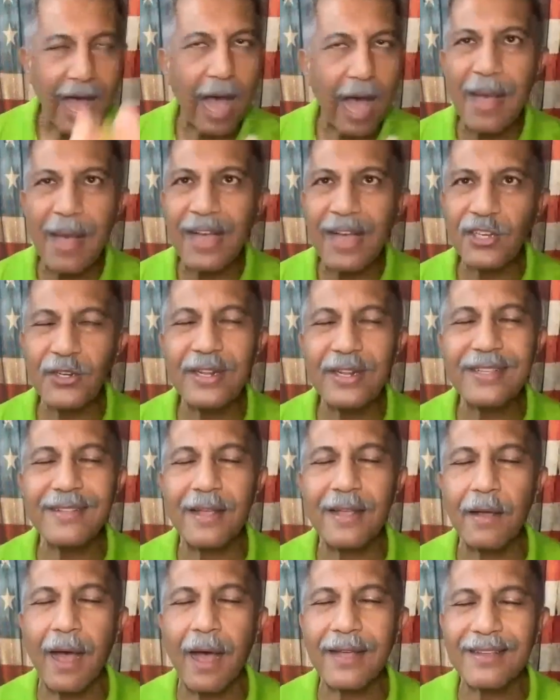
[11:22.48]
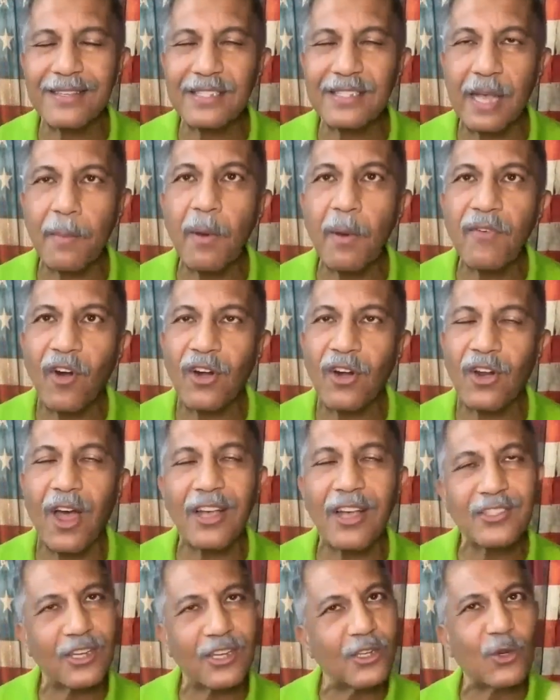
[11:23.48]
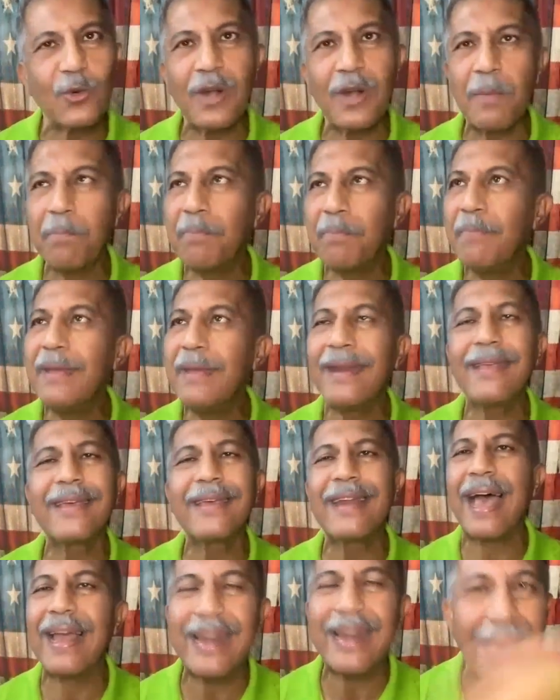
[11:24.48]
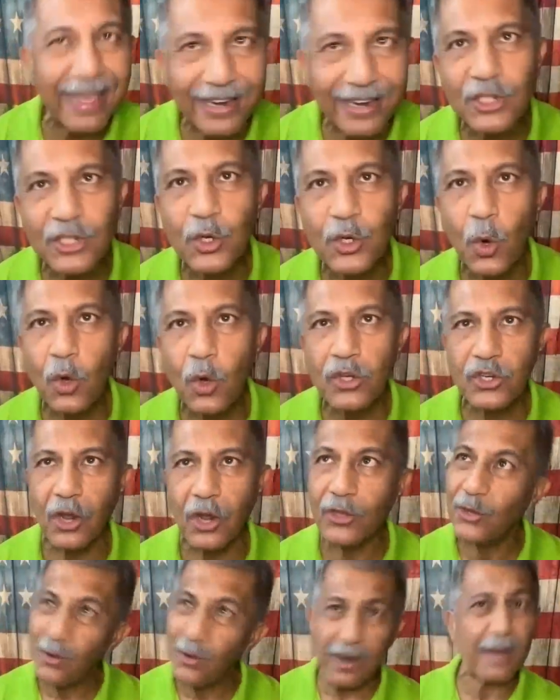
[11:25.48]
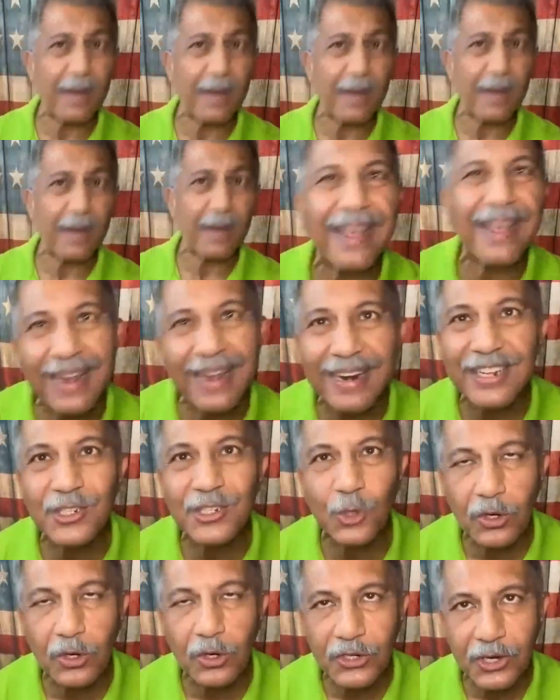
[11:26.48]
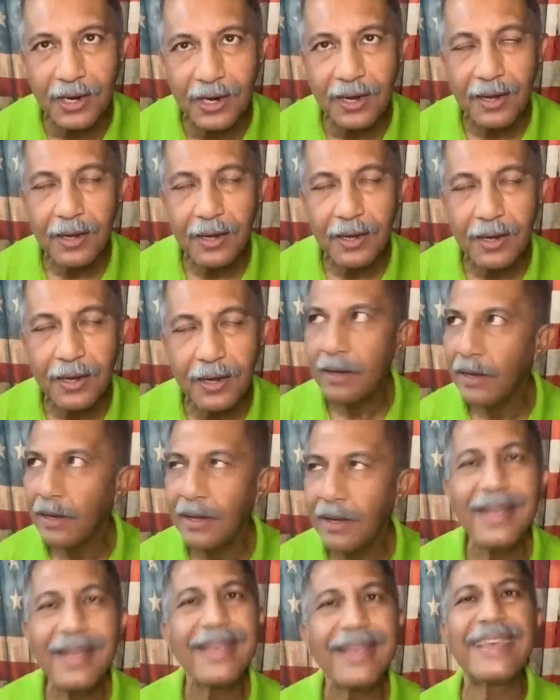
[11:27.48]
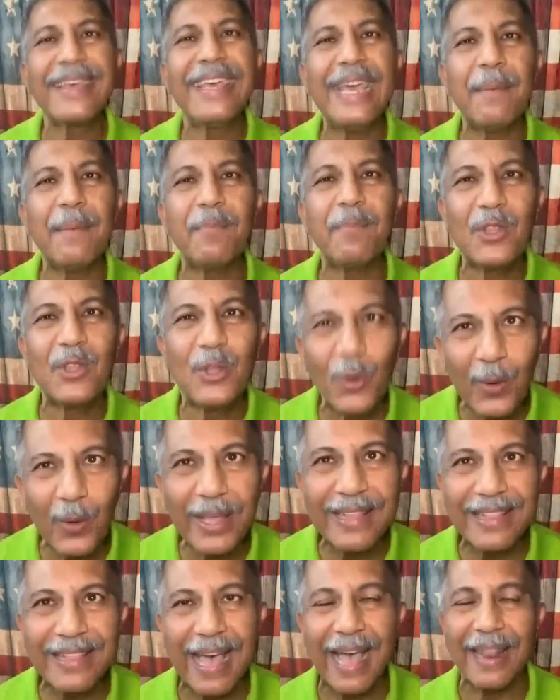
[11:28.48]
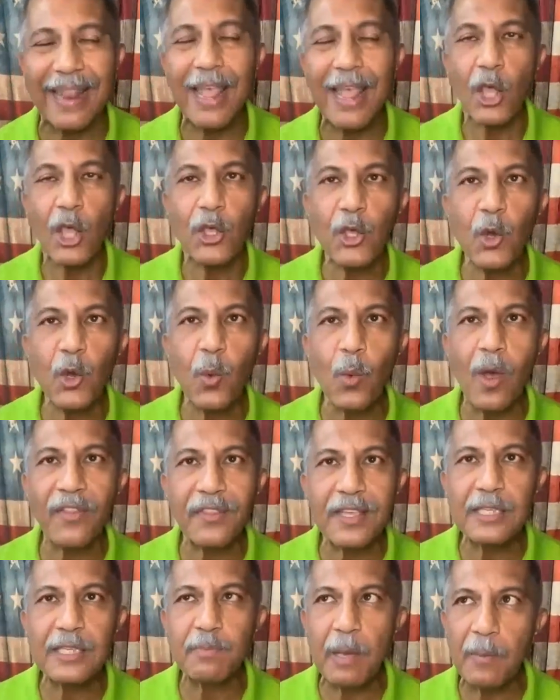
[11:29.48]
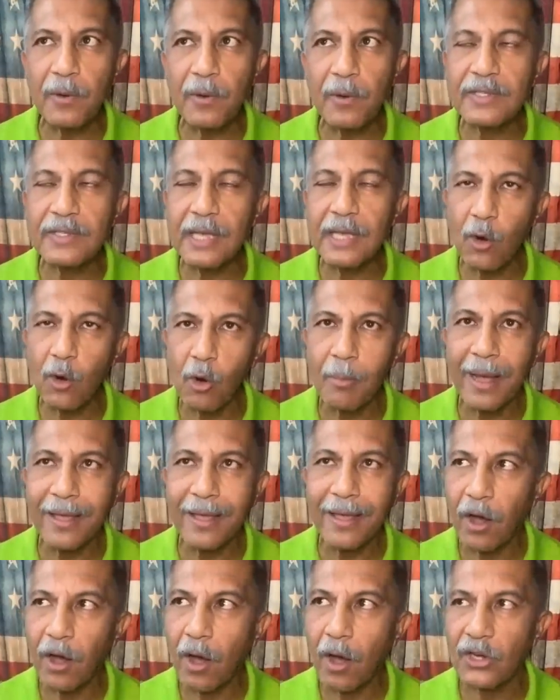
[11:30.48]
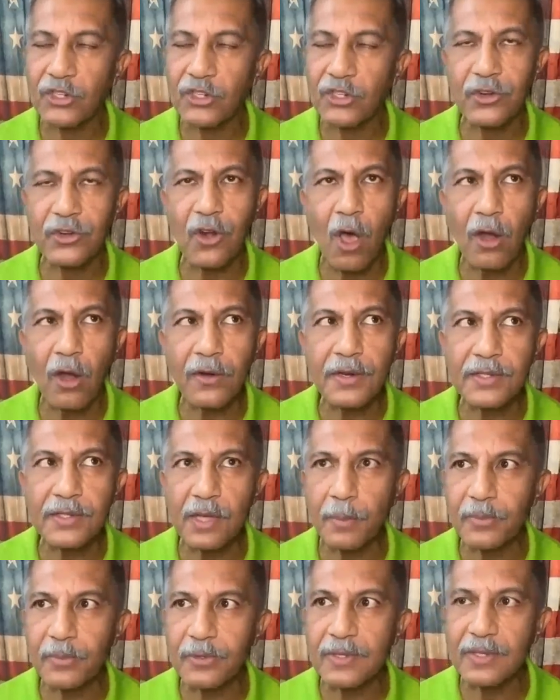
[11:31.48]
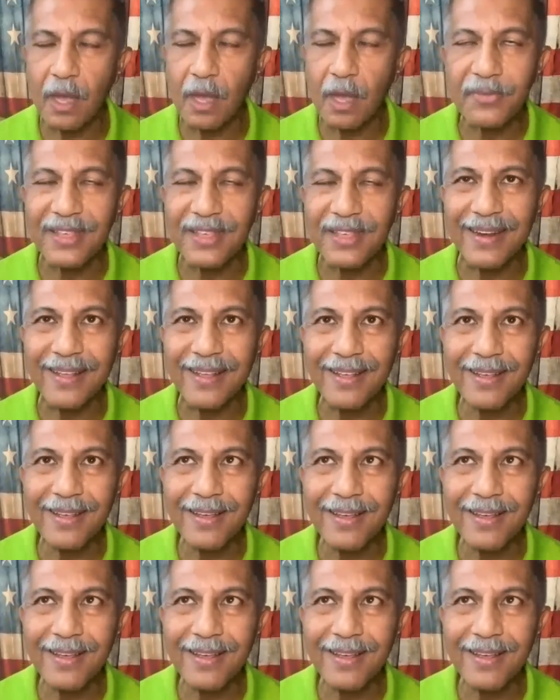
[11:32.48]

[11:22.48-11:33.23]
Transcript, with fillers: I'm actually, I, some of our guys are doing a meeting in Atlanta, Georgia. You know anybody in Atlanta, Georgia? Keep doing that. You want these people to say, oh my gosh, Nauder is up to something.